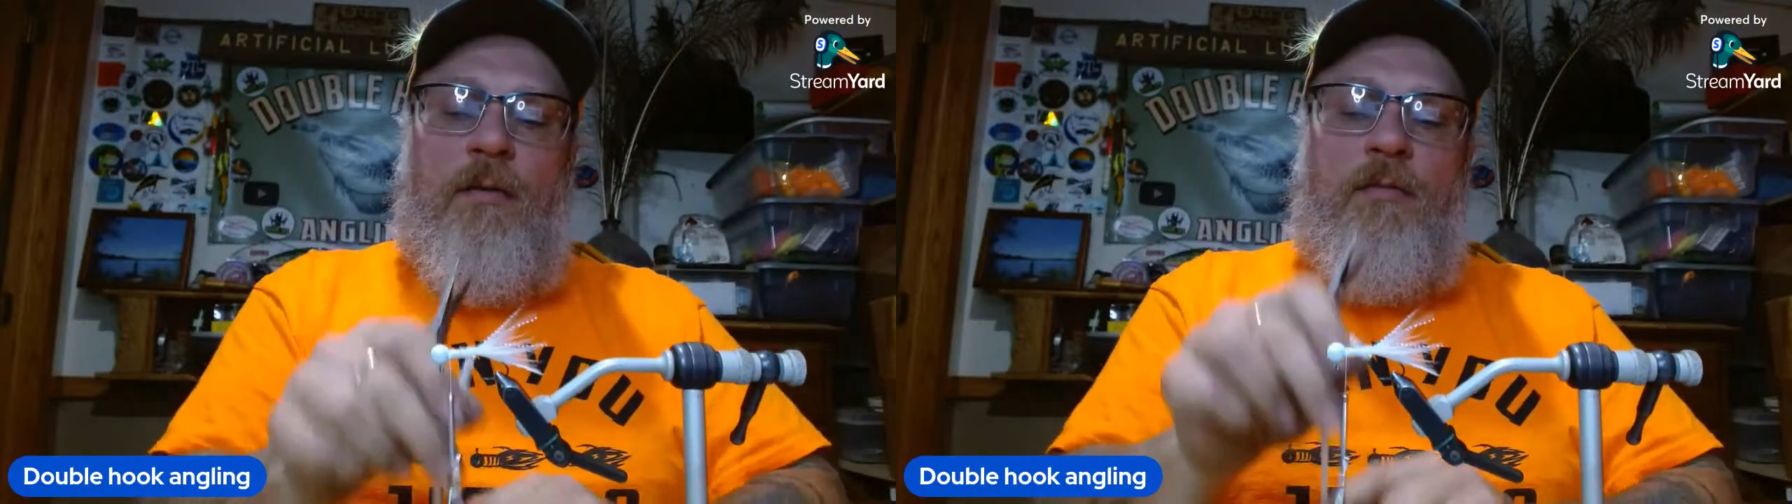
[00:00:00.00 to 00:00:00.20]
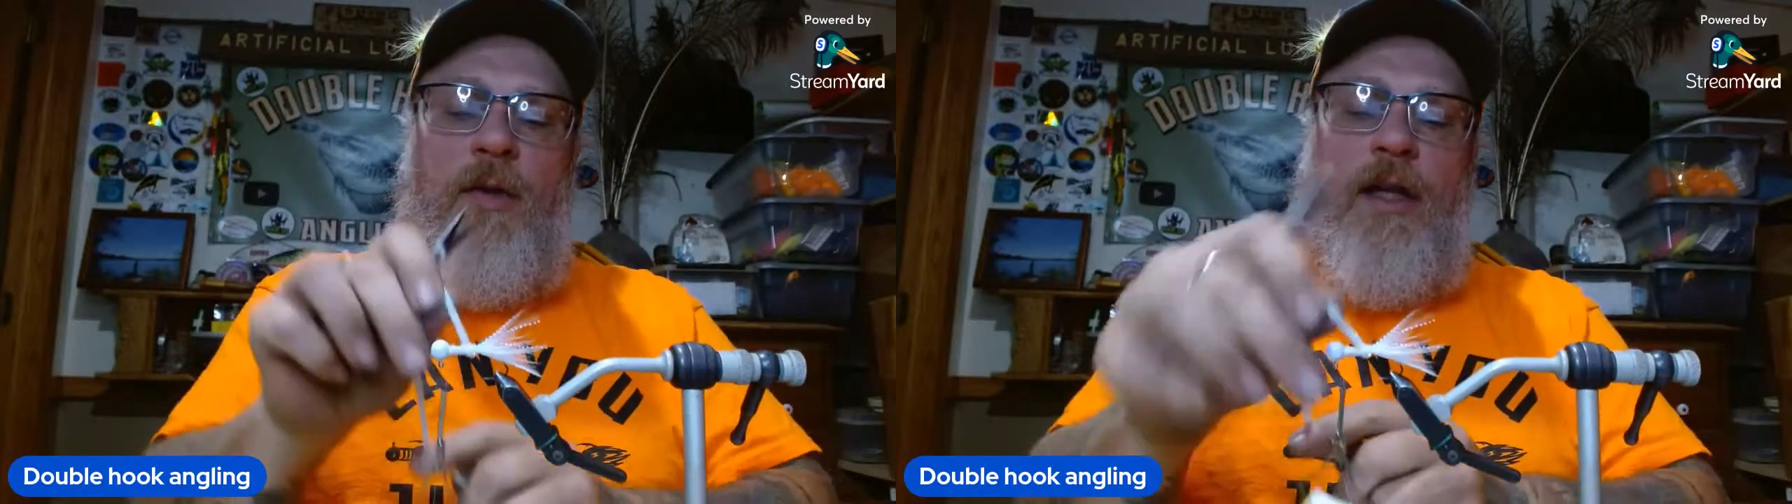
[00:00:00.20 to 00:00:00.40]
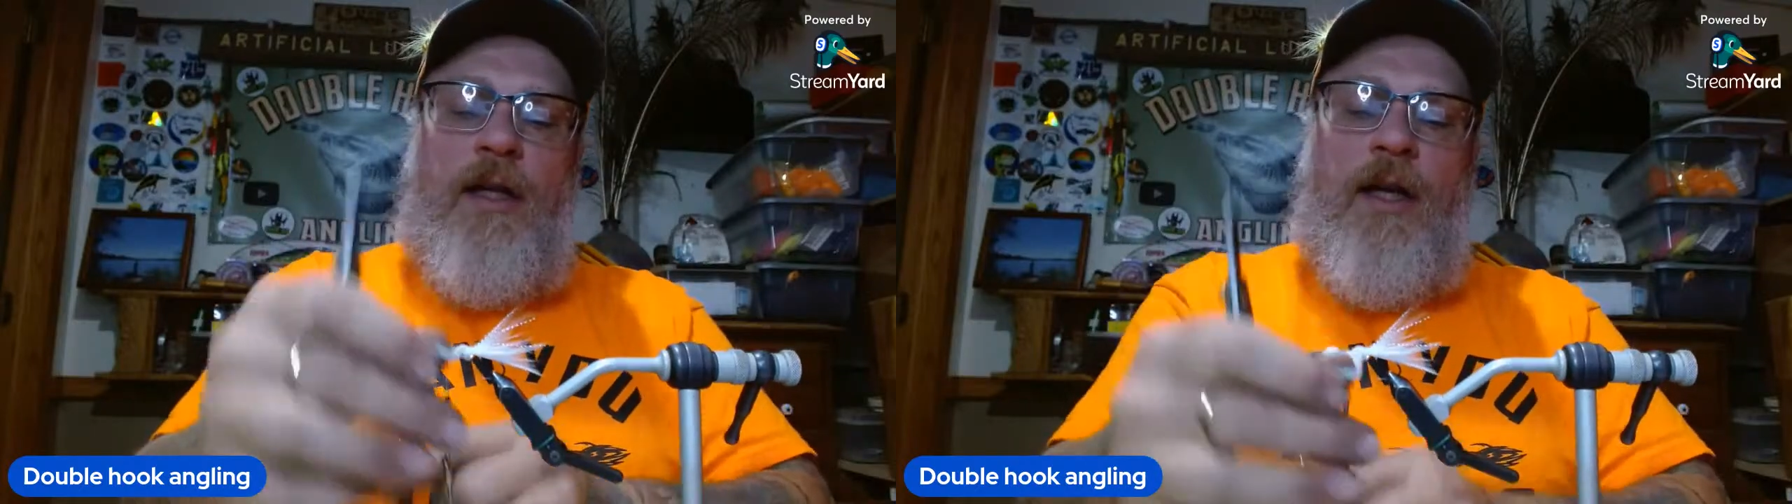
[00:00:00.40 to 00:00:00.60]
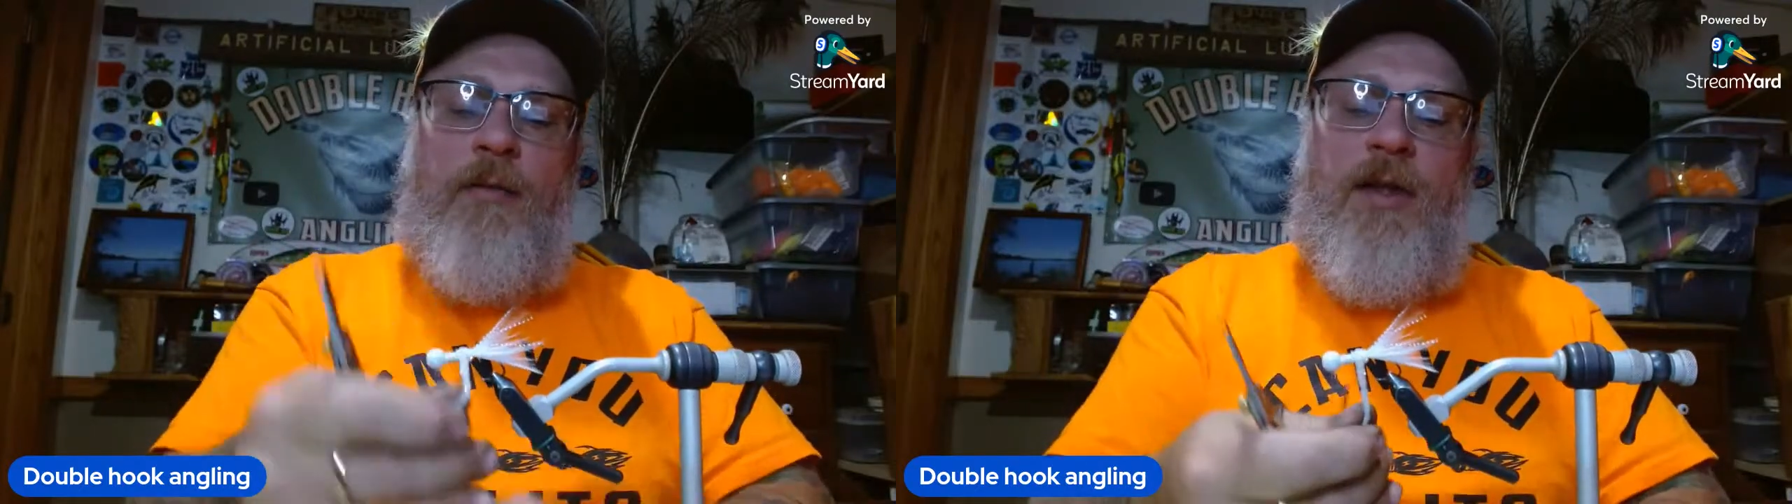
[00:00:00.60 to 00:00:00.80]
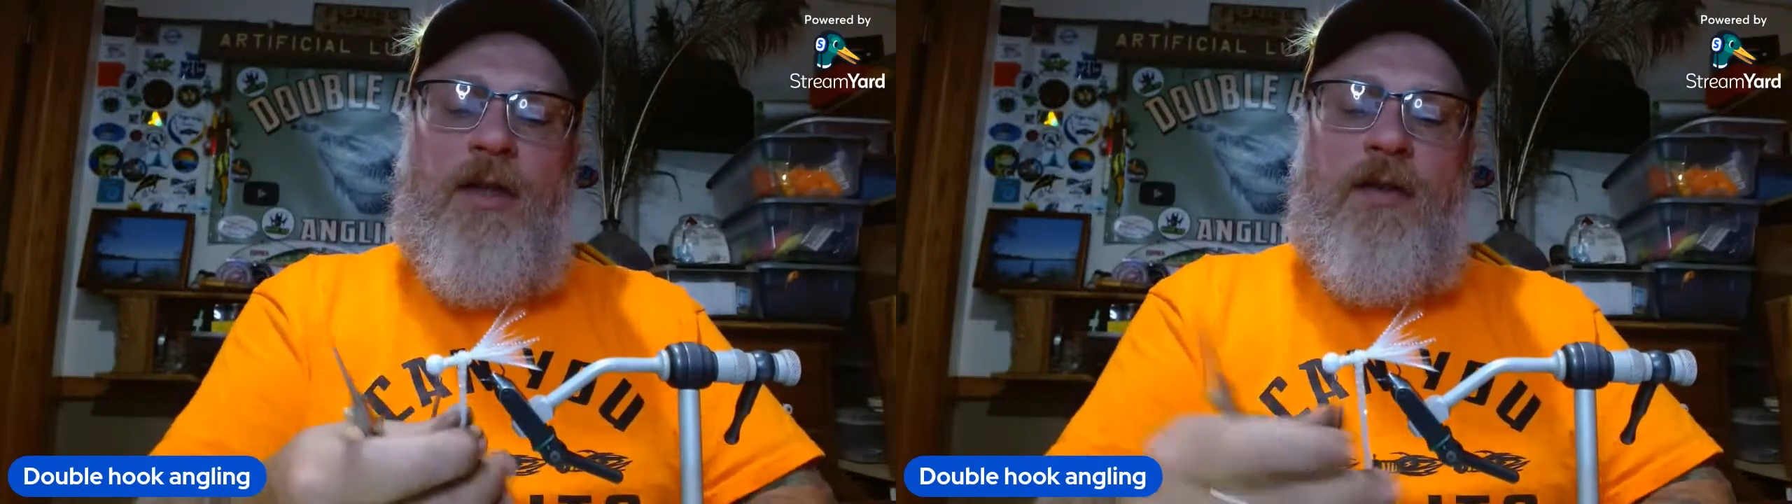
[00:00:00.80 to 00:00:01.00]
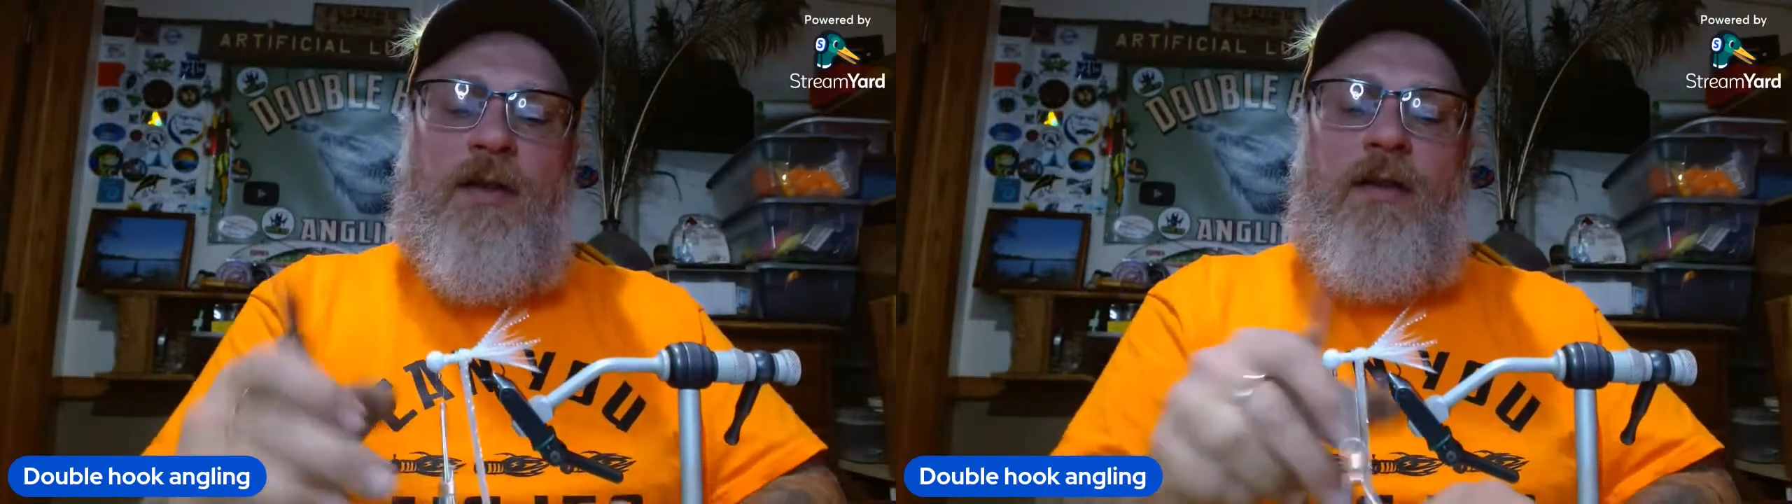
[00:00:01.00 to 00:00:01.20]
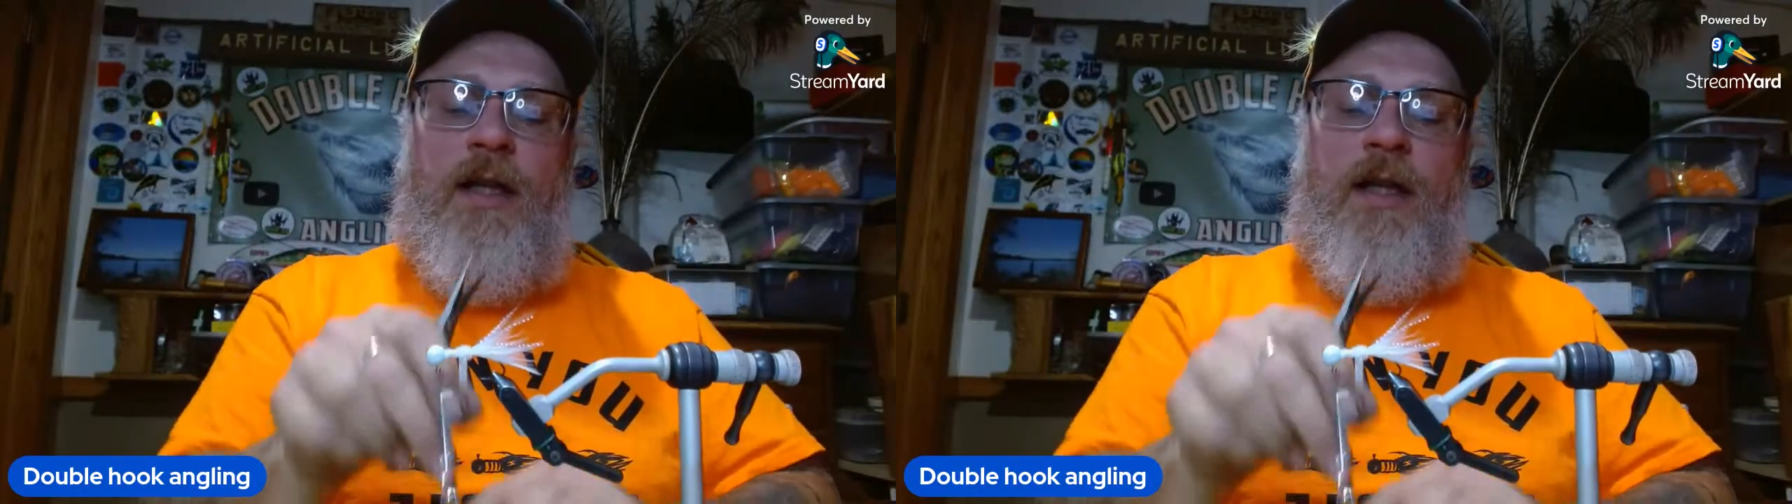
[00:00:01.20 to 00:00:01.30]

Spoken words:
But I'm gonna slow